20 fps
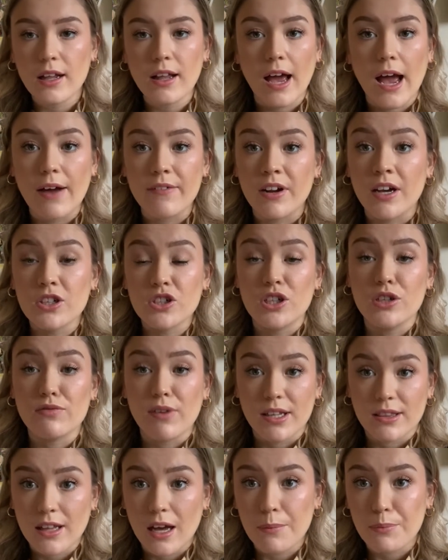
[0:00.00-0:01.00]
I haven't actually
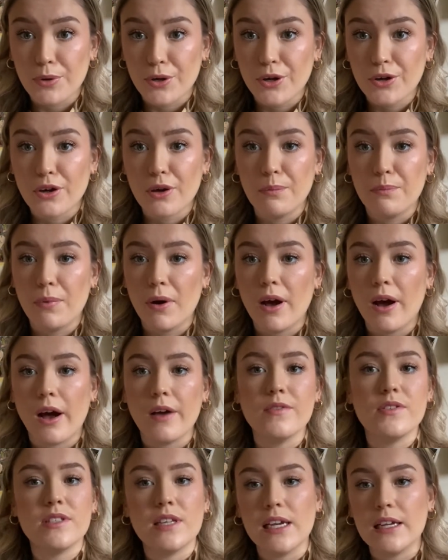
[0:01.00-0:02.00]
read that book, but
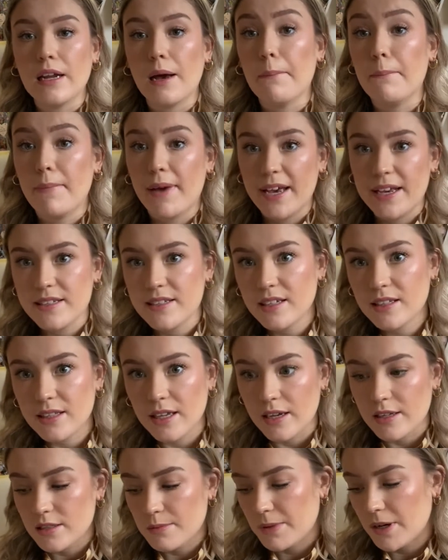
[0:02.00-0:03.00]
I've seen amazing
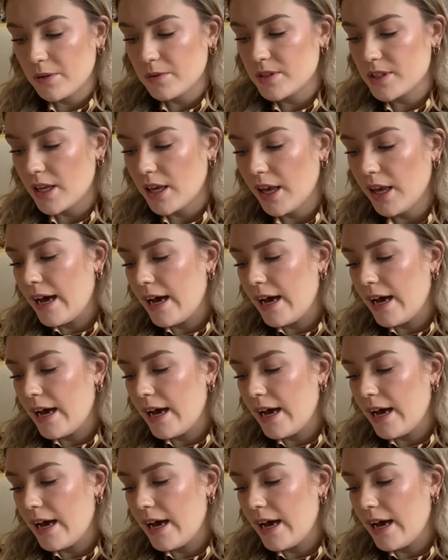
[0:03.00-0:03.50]
things about it.